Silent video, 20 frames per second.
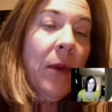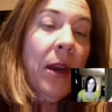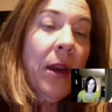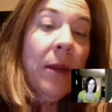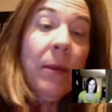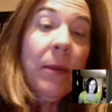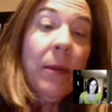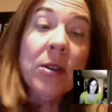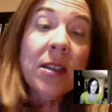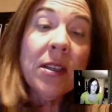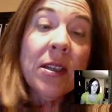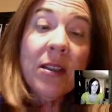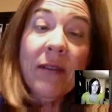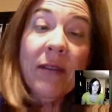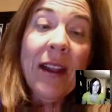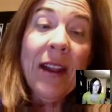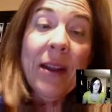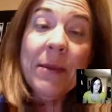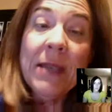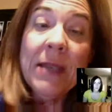But
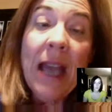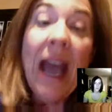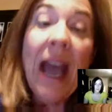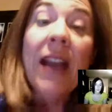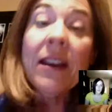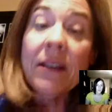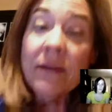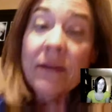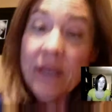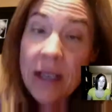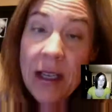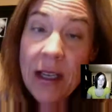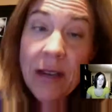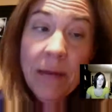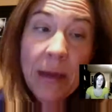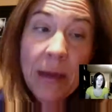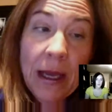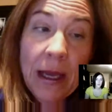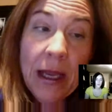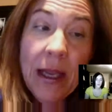when a person develops
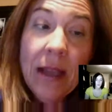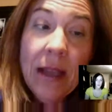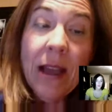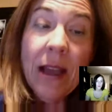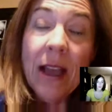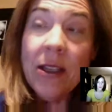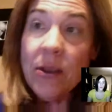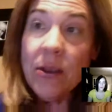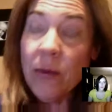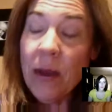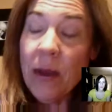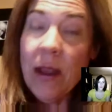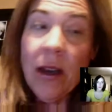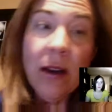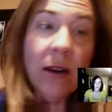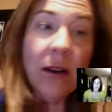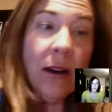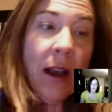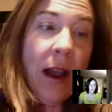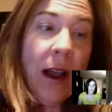active
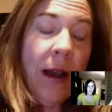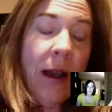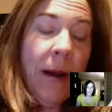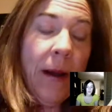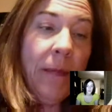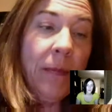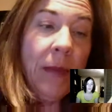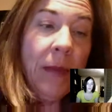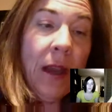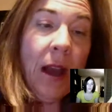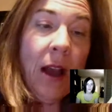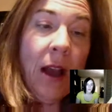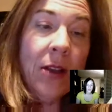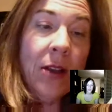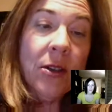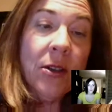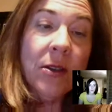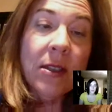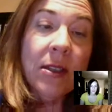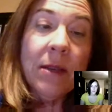TB, that's when they're
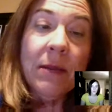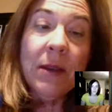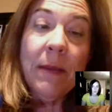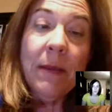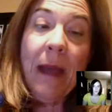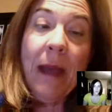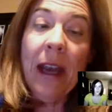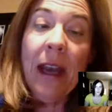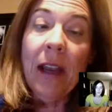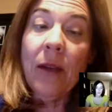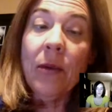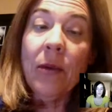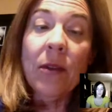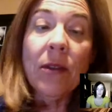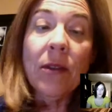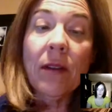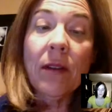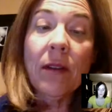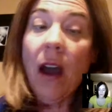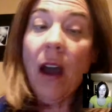also
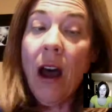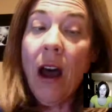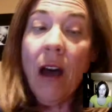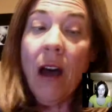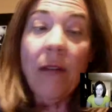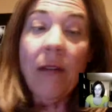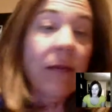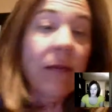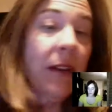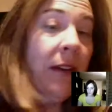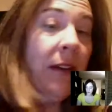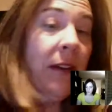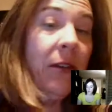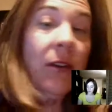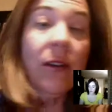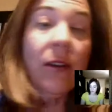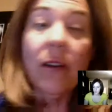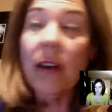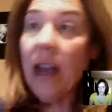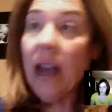symptomatic with
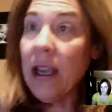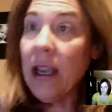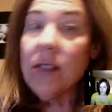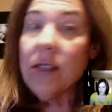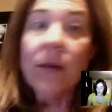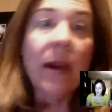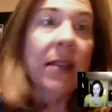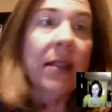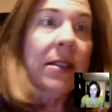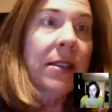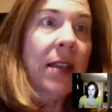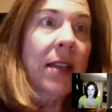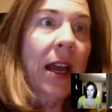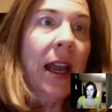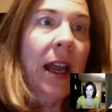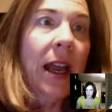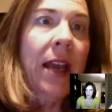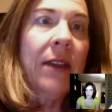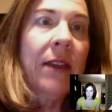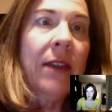cough, fever,
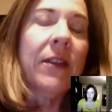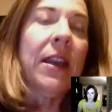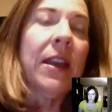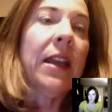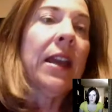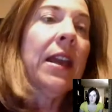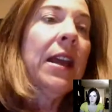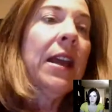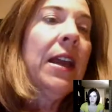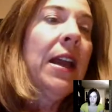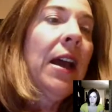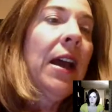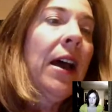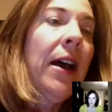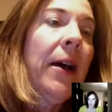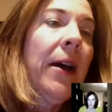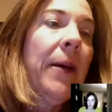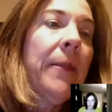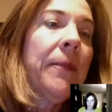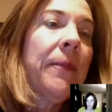night sweats, that kind of
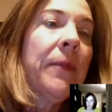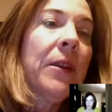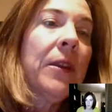thing.